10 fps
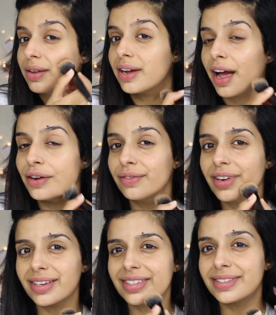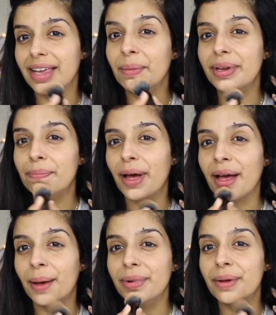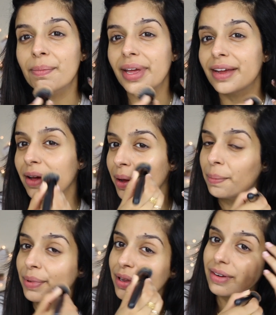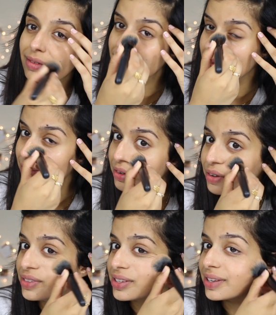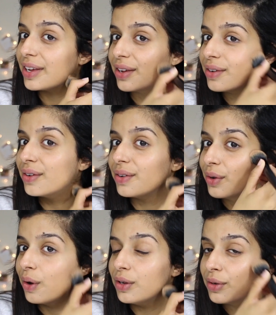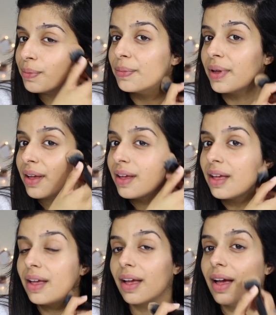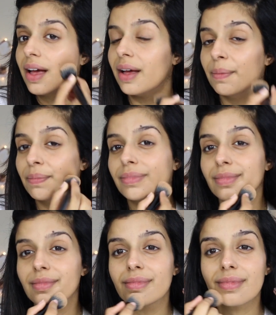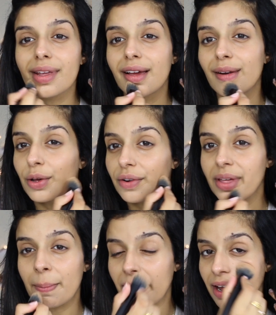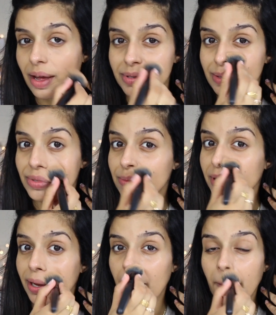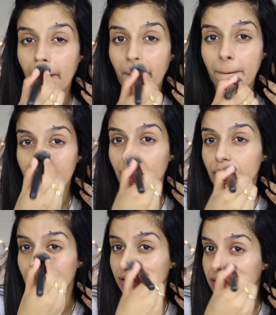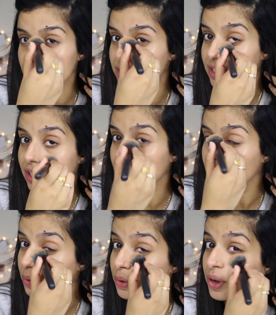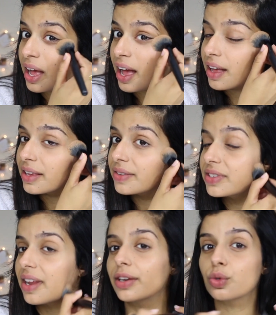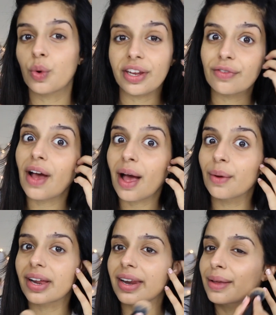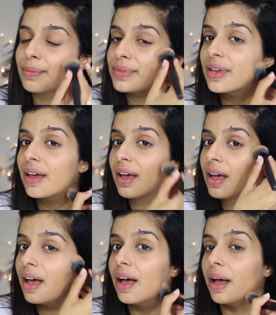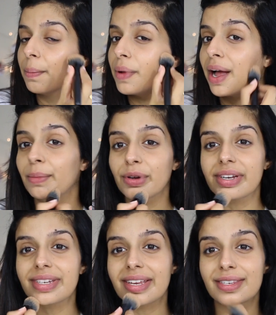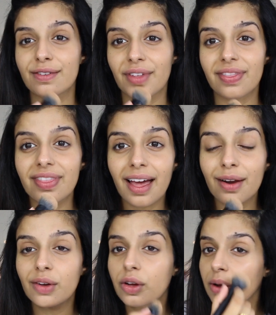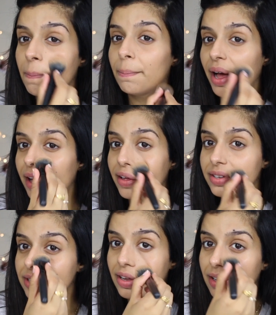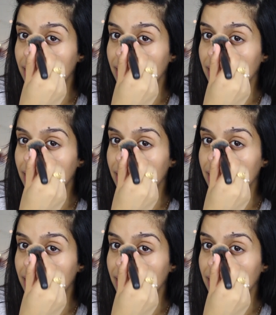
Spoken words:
kind of like semi-permanent makeup, but obviously not. A lot of their makeup seems to be long lasting or has like 24-hour claims. I'm not going to test it for that long, but